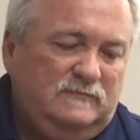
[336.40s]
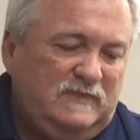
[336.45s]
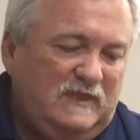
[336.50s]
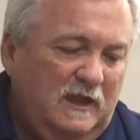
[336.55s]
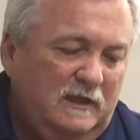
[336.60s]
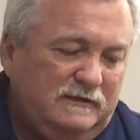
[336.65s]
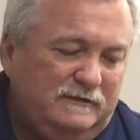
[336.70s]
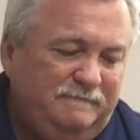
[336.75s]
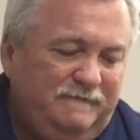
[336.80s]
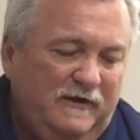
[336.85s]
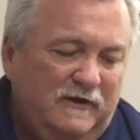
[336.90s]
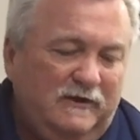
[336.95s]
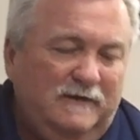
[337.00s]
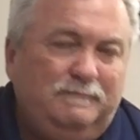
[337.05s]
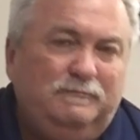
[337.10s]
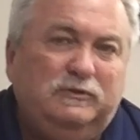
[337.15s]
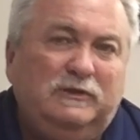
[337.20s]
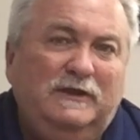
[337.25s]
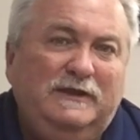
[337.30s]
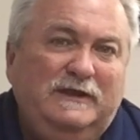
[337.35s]
I was very
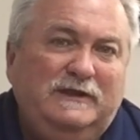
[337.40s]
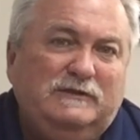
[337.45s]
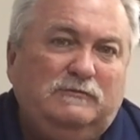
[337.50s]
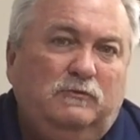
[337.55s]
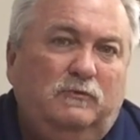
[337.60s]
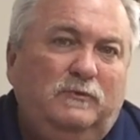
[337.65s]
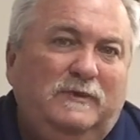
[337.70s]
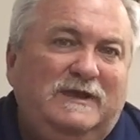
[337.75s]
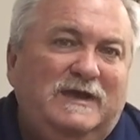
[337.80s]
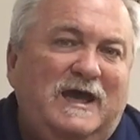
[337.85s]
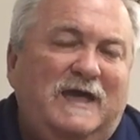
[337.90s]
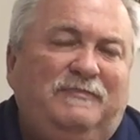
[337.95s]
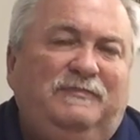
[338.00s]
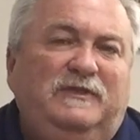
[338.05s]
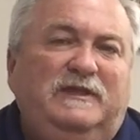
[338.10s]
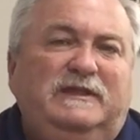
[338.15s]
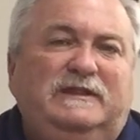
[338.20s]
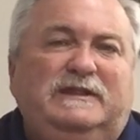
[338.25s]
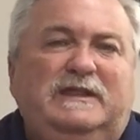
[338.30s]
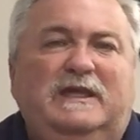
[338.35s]
pleased when we got
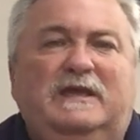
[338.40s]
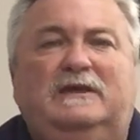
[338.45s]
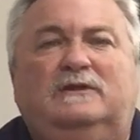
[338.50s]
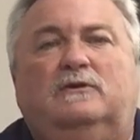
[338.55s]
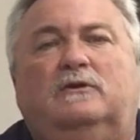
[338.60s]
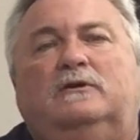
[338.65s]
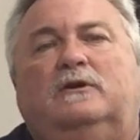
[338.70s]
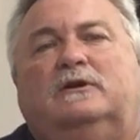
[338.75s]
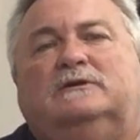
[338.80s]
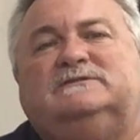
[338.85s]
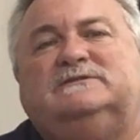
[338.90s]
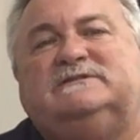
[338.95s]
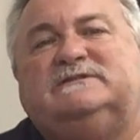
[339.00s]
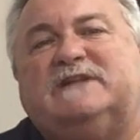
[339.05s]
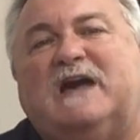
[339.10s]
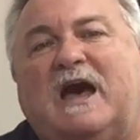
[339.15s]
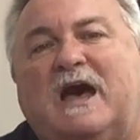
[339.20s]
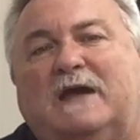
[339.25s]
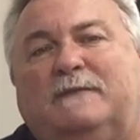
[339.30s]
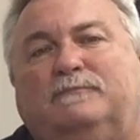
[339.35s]
these in on our
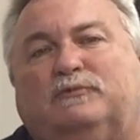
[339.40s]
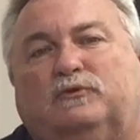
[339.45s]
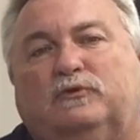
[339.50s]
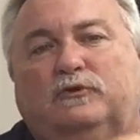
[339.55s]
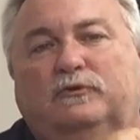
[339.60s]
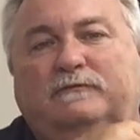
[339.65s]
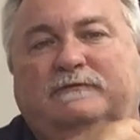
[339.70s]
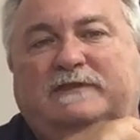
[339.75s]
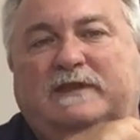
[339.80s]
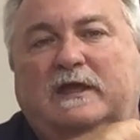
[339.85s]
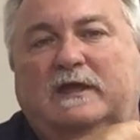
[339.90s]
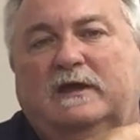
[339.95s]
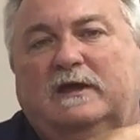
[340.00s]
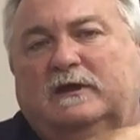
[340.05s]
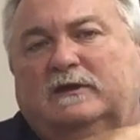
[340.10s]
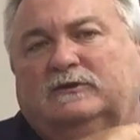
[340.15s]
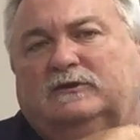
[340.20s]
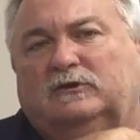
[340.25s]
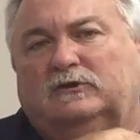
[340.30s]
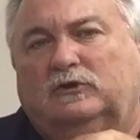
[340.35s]
design proofs
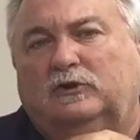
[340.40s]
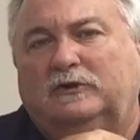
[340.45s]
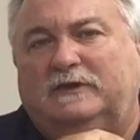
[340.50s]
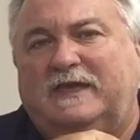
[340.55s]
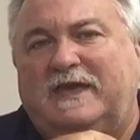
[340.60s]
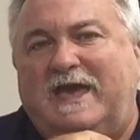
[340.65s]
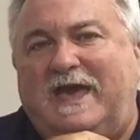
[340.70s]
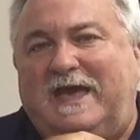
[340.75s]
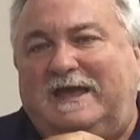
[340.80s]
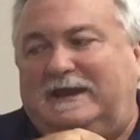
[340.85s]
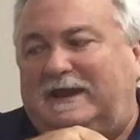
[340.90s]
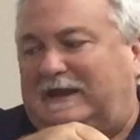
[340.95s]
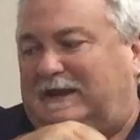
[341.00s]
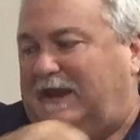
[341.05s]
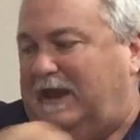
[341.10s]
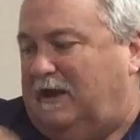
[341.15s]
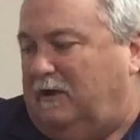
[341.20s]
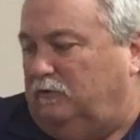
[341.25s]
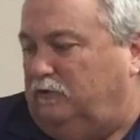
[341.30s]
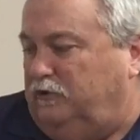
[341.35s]
to look at, at
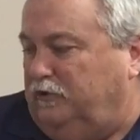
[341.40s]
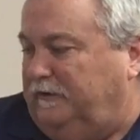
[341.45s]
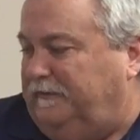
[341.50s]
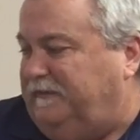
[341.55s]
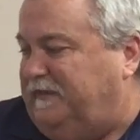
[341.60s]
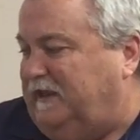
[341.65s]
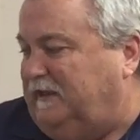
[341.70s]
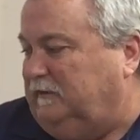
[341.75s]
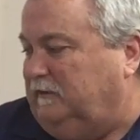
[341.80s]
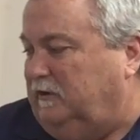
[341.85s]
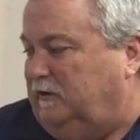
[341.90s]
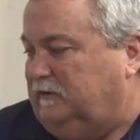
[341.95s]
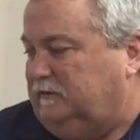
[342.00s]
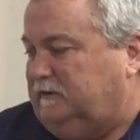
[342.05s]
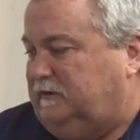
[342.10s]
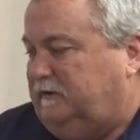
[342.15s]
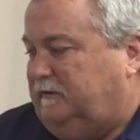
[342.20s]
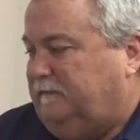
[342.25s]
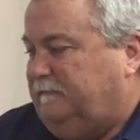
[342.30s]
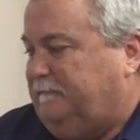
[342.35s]
how good they
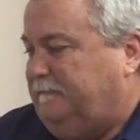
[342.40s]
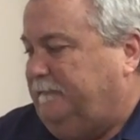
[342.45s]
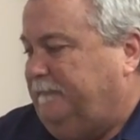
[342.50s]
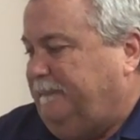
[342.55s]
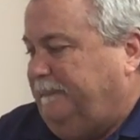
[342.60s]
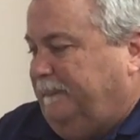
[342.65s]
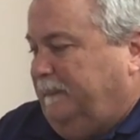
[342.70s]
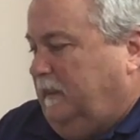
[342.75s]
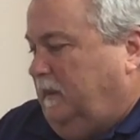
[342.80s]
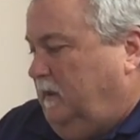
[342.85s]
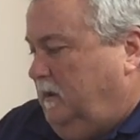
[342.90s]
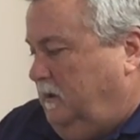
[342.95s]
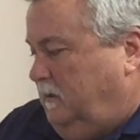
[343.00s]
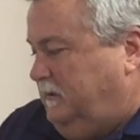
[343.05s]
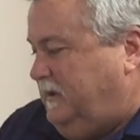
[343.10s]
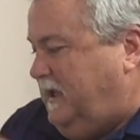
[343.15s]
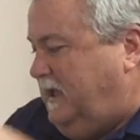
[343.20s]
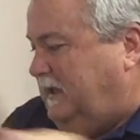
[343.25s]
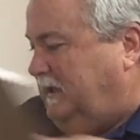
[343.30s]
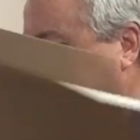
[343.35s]
looked.
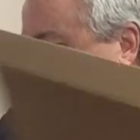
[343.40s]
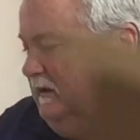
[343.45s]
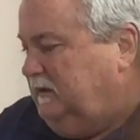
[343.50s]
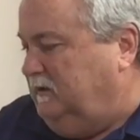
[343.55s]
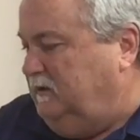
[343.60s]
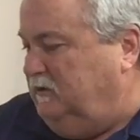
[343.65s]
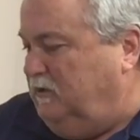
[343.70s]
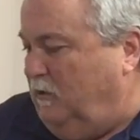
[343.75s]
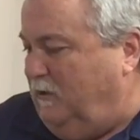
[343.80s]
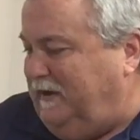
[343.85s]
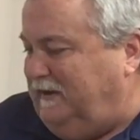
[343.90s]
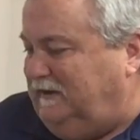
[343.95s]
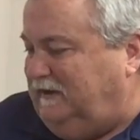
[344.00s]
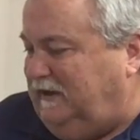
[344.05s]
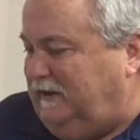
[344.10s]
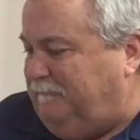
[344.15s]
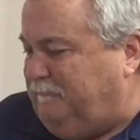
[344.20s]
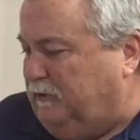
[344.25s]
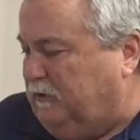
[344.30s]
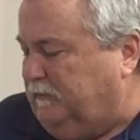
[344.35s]
Okay, going
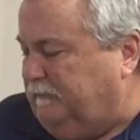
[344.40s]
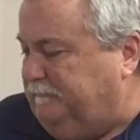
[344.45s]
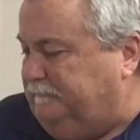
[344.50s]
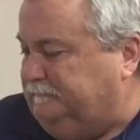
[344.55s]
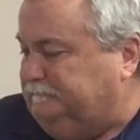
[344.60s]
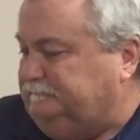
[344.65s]
deeper.